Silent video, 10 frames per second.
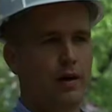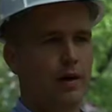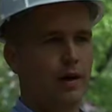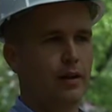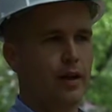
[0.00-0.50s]

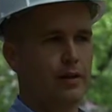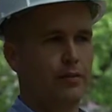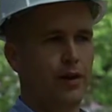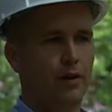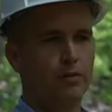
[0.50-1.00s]
A lot of
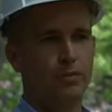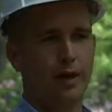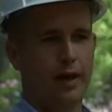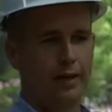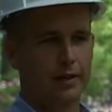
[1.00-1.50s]
thought and
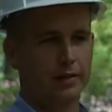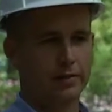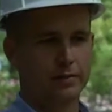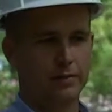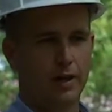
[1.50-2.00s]
planning
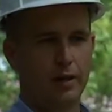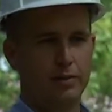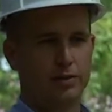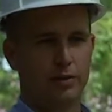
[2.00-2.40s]
obviously